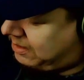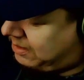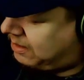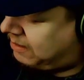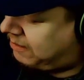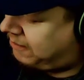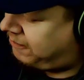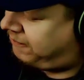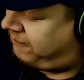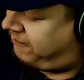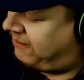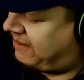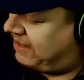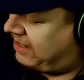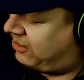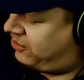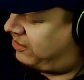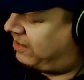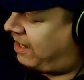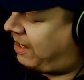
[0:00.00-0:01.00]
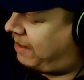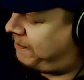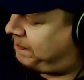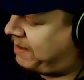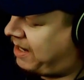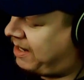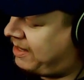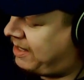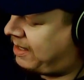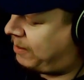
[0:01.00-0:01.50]
finished up,
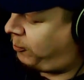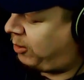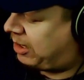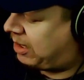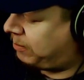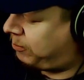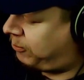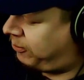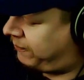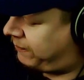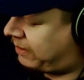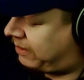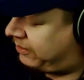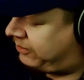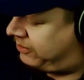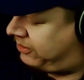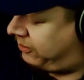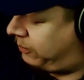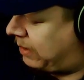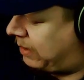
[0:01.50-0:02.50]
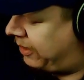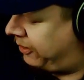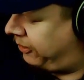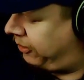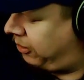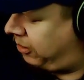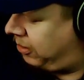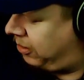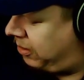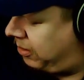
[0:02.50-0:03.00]
and then we can move on to
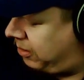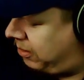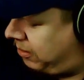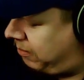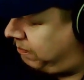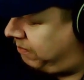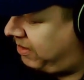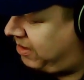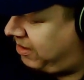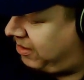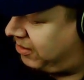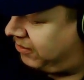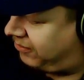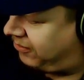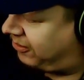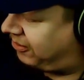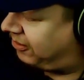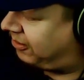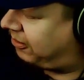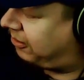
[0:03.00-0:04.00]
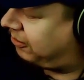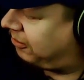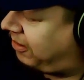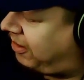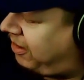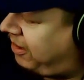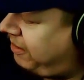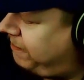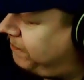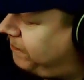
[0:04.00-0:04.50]
other beers,
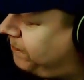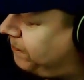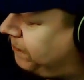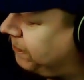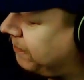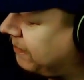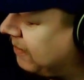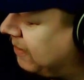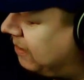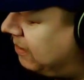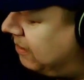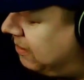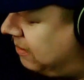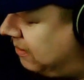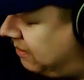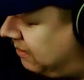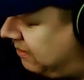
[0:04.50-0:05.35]
right? Let's